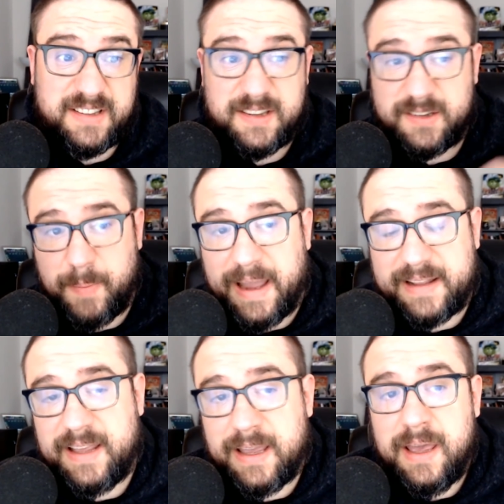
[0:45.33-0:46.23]

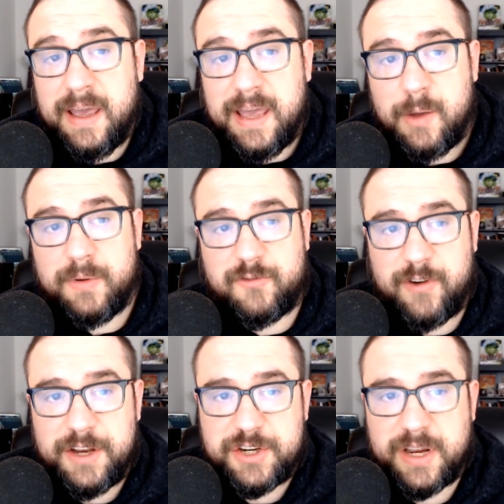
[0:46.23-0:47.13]
suspecting he was
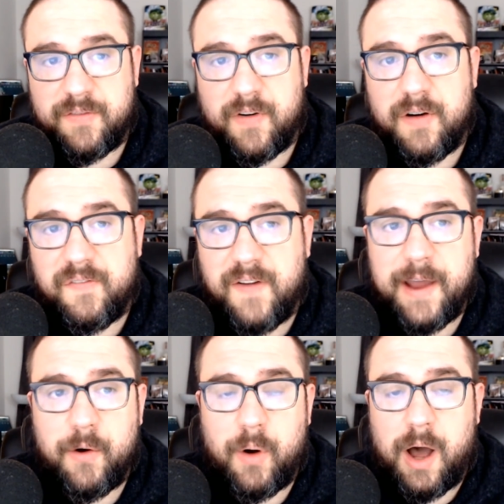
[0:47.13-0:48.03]
reaching for a
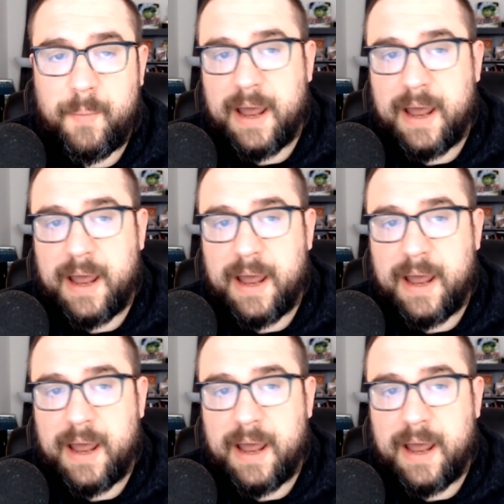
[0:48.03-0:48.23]
firearm.